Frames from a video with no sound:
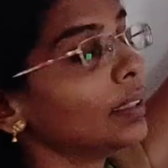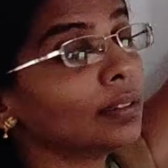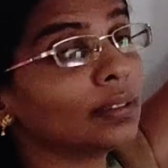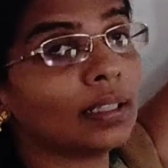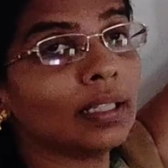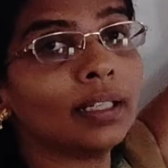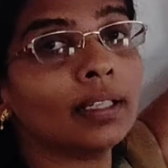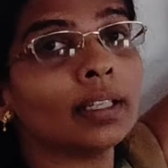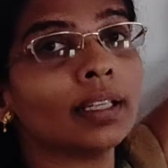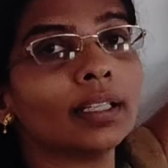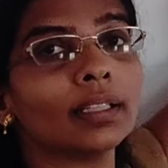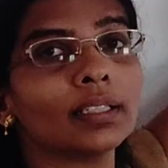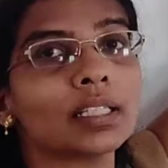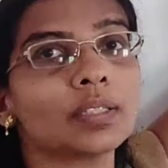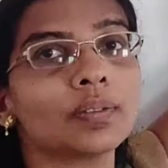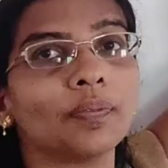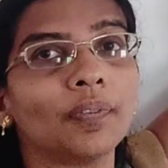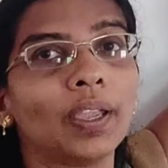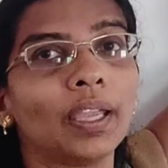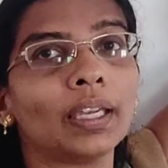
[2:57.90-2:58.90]
said it
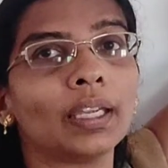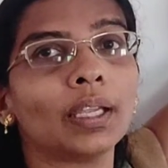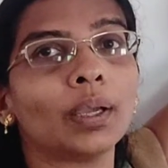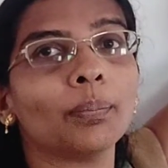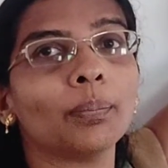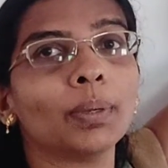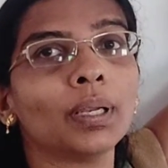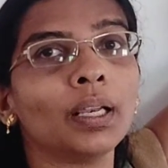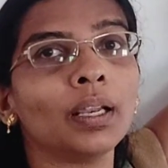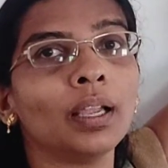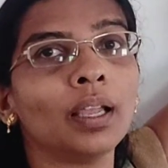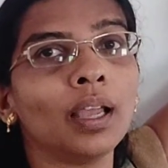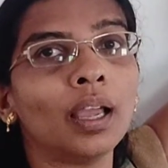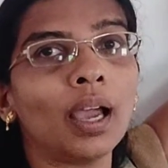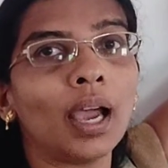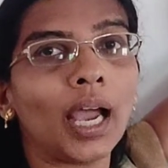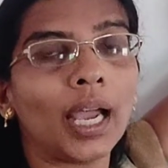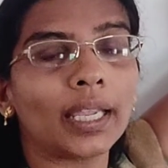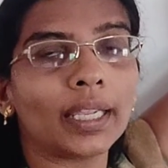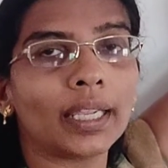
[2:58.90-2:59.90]
is variable.
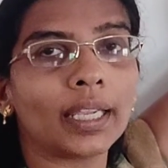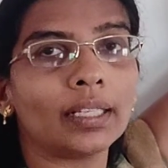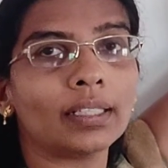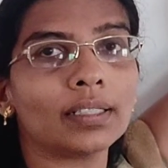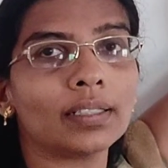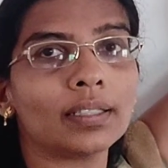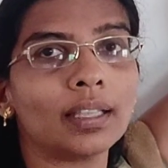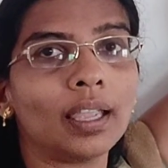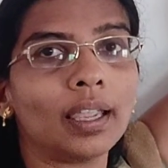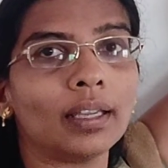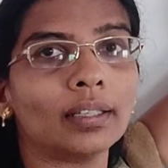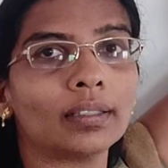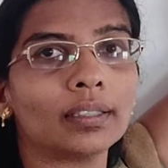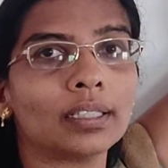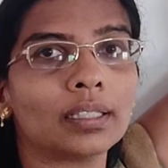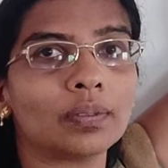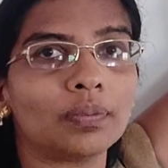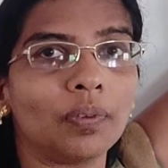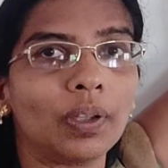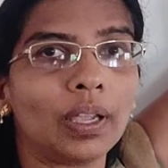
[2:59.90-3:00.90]
I can say it is